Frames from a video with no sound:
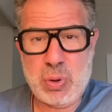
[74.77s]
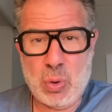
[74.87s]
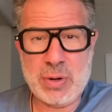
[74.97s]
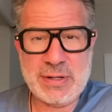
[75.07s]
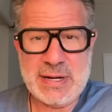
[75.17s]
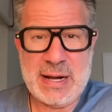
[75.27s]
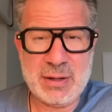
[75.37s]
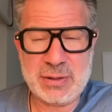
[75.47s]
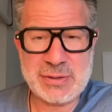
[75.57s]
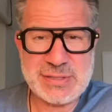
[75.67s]
Porn
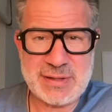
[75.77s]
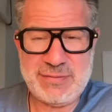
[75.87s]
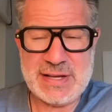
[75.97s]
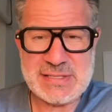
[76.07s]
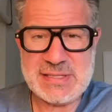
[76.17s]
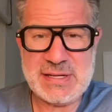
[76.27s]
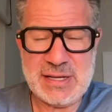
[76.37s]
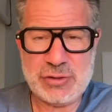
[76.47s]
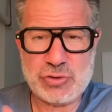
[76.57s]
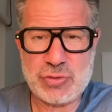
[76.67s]
dollars invested
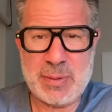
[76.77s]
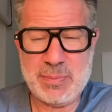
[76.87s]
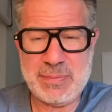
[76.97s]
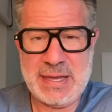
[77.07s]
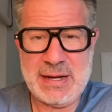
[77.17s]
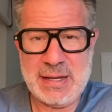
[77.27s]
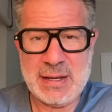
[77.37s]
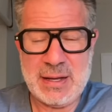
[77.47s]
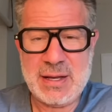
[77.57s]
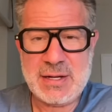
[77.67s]
in Trump
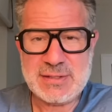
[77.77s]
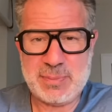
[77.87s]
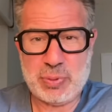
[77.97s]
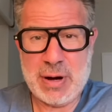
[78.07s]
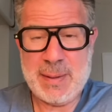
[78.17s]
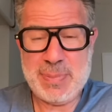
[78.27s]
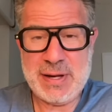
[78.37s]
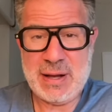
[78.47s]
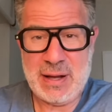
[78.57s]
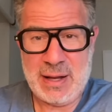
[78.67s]
media to prop
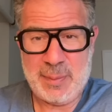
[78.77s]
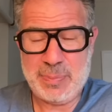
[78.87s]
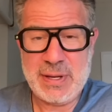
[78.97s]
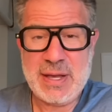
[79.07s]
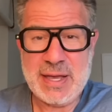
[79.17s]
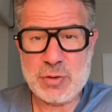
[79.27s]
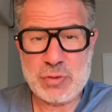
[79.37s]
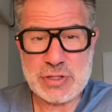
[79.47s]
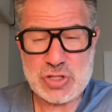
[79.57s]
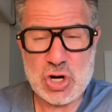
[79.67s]
it up in
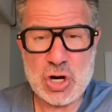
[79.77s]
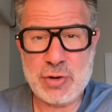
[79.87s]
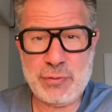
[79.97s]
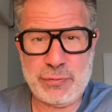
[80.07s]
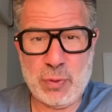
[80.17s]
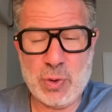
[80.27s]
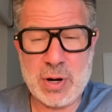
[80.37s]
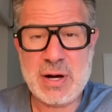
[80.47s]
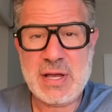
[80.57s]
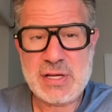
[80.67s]
return
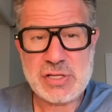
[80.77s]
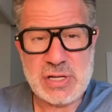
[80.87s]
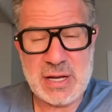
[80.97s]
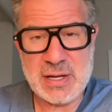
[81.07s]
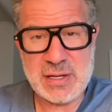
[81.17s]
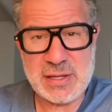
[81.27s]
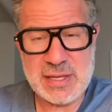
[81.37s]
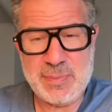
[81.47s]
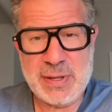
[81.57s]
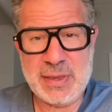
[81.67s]
for
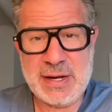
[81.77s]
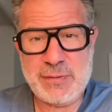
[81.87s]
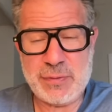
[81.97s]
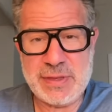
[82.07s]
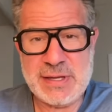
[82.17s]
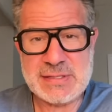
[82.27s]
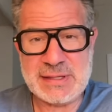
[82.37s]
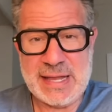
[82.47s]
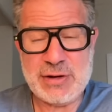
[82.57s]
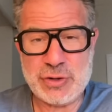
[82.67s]
the ability for these
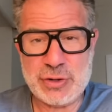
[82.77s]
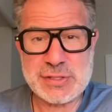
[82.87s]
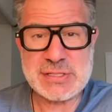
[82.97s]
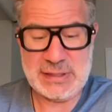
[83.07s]
lenders